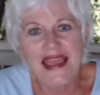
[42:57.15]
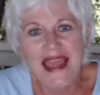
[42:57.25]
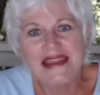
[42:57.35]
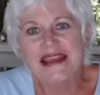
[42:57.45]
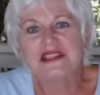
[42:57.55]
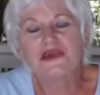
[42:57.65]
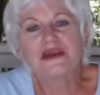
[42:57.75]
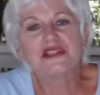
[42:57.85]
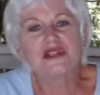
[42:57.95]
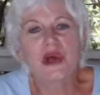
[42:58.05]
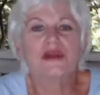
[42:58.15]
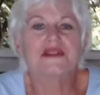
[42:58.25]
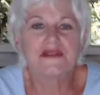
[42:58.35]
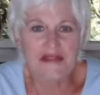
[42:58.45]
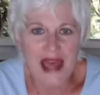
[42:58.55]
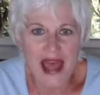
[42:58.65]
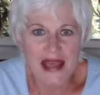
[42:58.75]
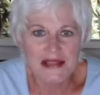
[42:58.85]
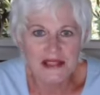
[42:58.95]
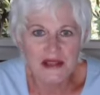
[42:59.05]
And as a result of
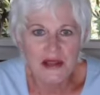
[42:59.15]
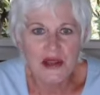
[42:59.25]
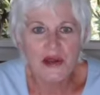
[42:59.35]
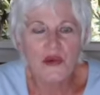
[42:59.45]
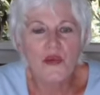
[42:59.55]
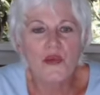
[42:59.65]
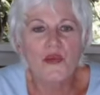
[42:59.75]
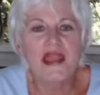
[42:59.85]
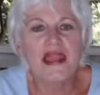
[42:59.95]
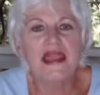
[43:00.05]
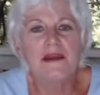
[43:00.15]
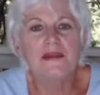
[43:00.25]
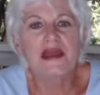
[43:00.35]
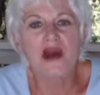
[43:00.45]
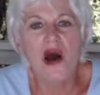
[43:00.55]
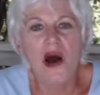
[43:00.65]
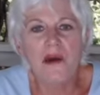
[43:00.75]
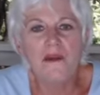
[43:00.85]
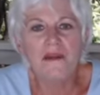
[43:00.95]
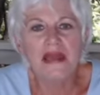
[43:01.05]
that, we
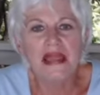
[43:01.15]
become